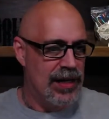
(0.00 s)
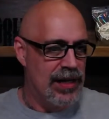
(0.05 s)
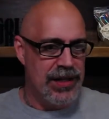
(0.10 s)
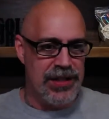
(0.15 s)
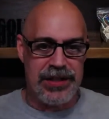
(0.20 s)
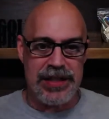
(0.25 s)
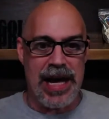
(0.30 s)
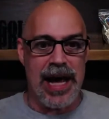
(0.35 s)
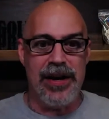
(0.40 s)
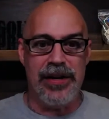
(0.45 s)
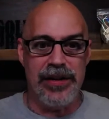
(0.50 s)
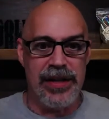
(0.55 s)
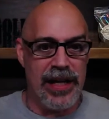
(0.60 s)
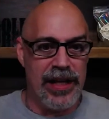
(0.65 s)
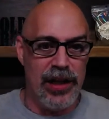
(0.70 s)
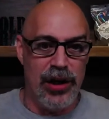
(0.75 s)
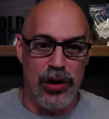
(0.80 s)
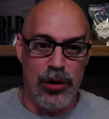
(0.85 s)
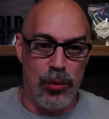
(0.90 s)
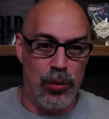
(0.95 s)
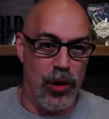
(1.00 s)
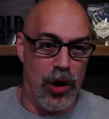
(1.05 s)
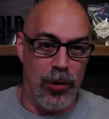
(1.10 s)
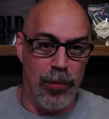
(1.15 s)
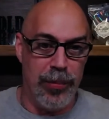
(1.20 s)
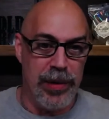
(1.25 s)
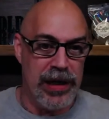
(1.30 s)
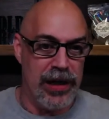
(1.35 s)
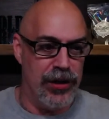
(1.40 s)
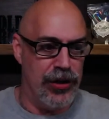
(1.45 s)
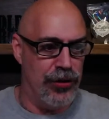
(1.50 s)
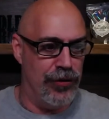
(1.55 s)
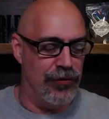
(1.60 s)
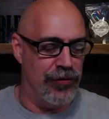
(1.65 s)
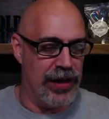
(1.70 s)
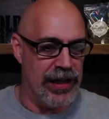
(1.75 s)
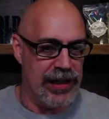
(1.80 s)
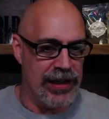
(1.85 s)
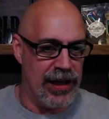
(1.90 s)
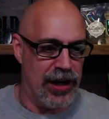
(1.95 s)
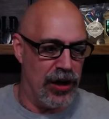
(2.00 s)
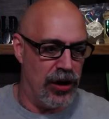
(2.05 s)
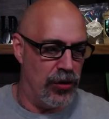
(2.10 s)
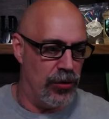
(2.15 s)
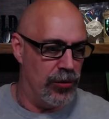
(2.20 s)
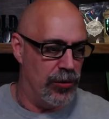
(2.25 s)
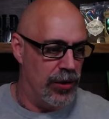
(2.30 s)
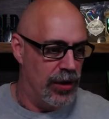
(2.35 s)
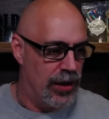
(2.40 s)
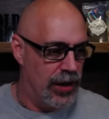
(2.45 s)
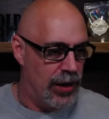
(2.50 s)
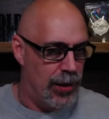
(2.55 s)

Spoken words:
Saturday, there won't be a new video